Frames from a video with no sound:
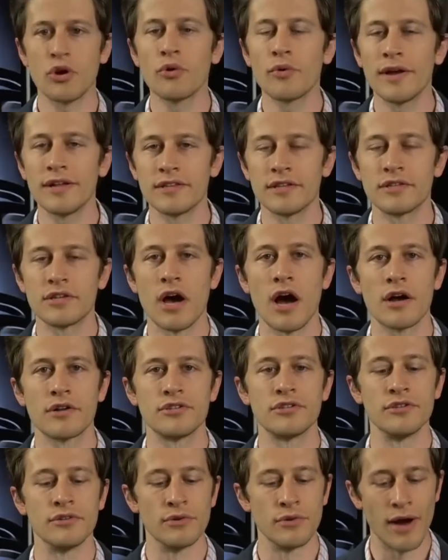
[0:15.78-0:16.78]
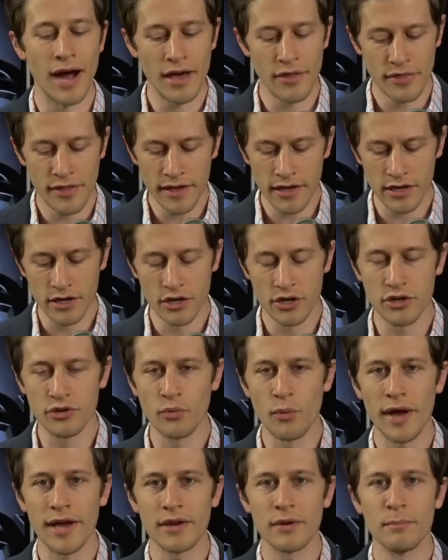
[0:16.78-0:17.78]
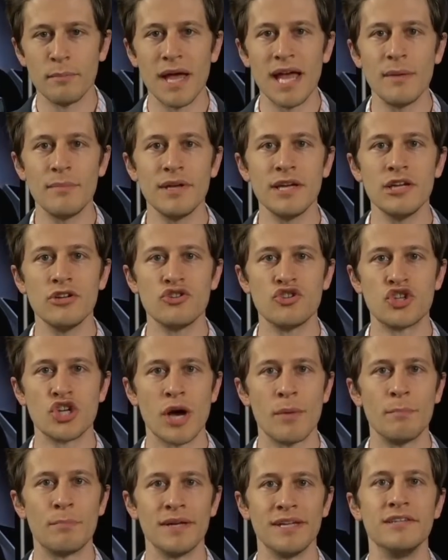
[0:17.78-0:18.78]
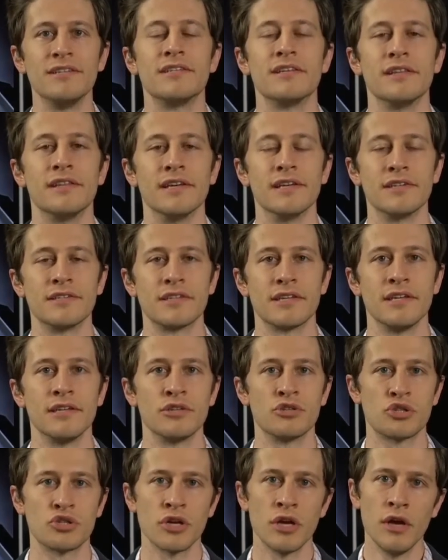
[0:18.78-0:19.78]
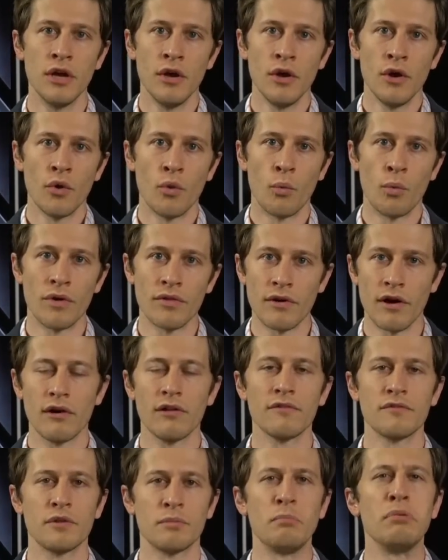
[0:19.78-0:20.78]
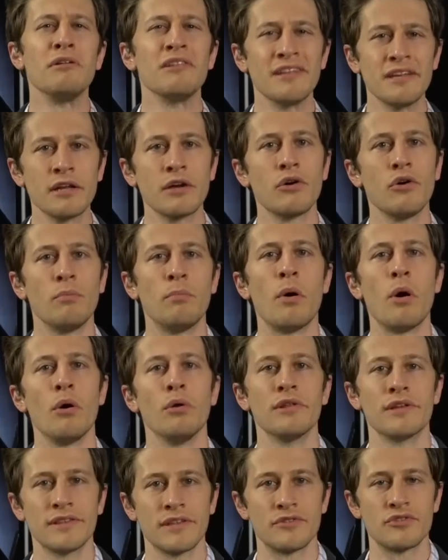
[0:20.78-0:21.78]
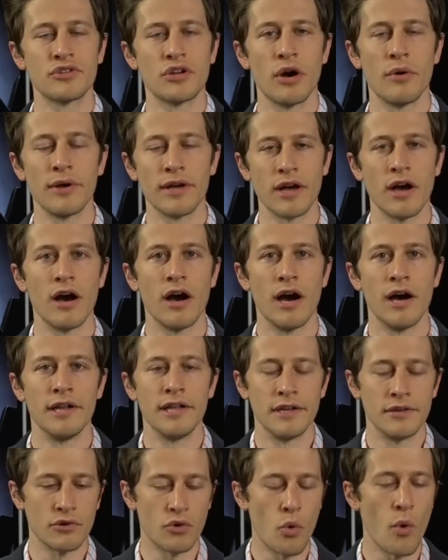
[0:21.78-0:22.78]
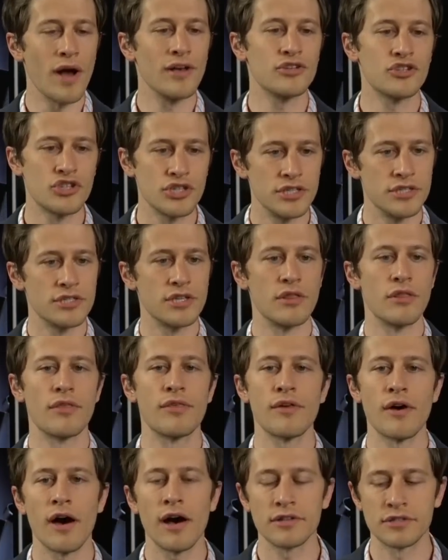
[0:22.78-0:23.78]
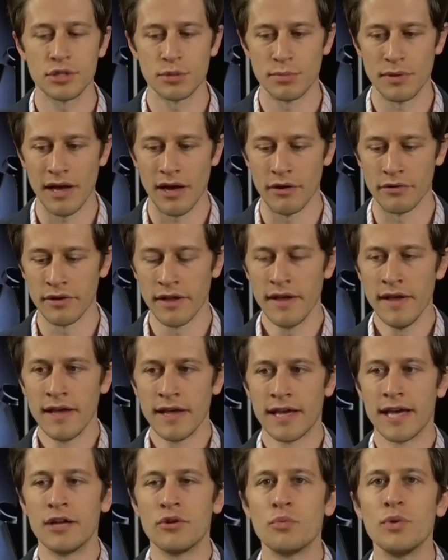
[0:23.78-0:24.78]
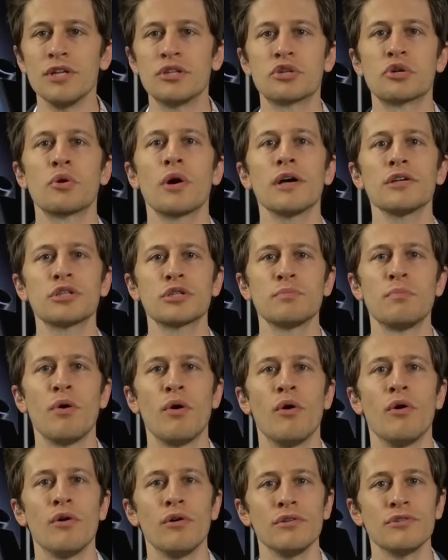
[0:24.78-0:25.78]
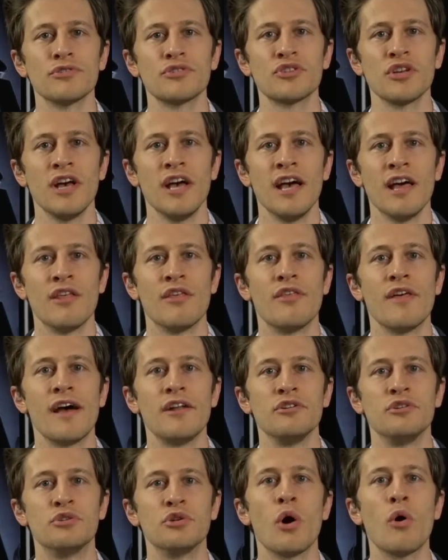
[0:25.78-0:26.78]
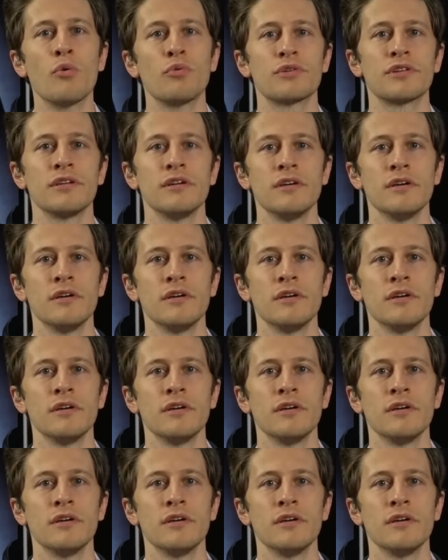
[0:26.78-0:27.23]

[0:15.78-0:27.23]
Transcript: great to talk to you. I think a good way to maybe jump into this is with all of the political polling that's going on and questions and thoughts about, can we trust polls that don't